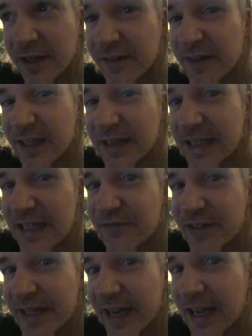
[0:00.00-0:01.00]
they're
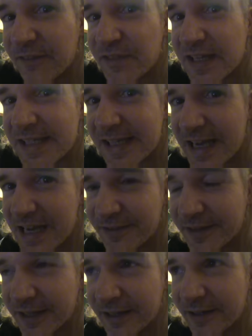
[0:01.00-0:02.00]
leaving the FSA
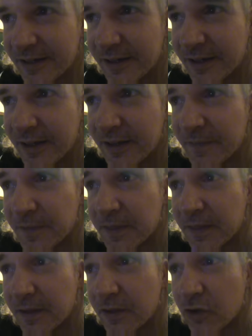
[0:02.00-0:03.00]
there,
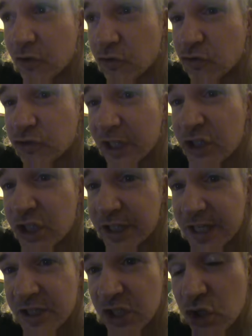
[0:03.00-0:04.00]

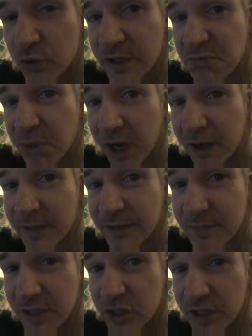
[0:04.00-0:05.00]
Russia is doing bombing
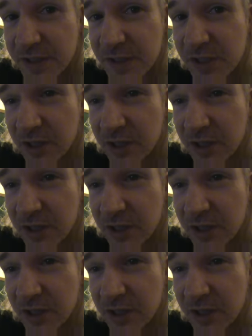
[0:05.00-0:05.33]
missions